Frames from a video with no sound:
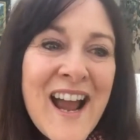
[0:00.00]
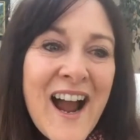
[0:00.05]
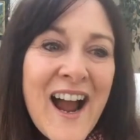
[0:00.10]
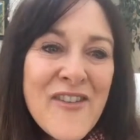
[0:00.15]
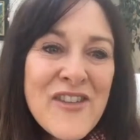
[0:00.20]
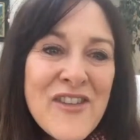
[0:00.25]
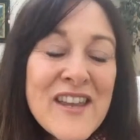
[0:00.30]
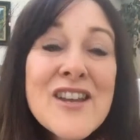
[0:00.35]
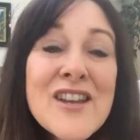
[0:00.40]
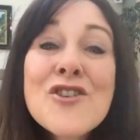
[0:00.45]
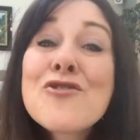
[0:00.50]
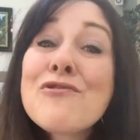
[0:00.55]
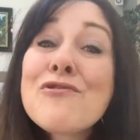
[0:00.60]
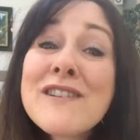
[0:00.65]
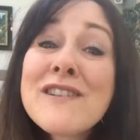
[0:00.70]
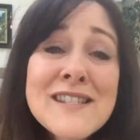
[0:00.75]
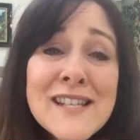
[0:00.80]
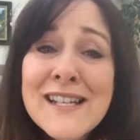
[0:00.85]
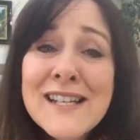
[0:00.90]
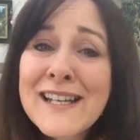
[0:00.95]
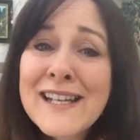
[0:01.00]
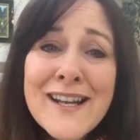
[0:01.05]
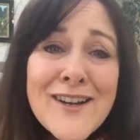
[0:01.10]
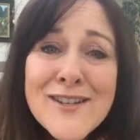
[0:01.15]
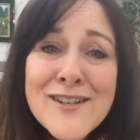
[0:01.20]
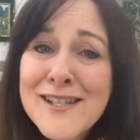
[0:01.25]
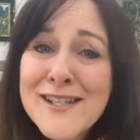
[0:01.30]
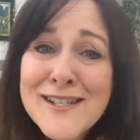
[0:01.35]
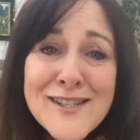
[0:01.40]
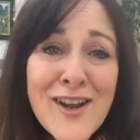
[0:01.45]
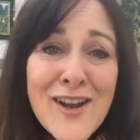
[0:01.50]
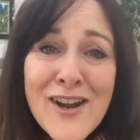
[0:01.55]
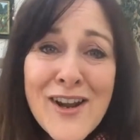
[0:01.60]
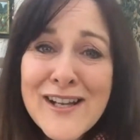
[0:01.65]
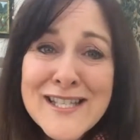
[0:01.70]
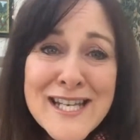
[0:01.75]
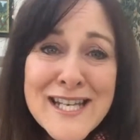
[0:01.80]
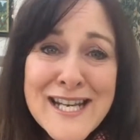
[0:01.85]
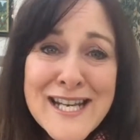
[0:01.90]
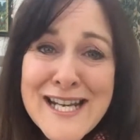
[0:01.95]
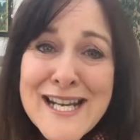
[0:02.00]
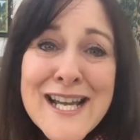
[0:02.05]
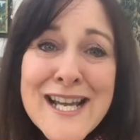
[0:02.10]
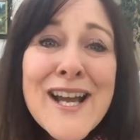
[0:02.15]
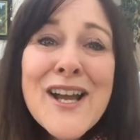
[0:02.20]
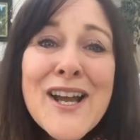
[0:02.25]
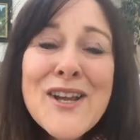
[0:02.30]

I think increasingly in our society,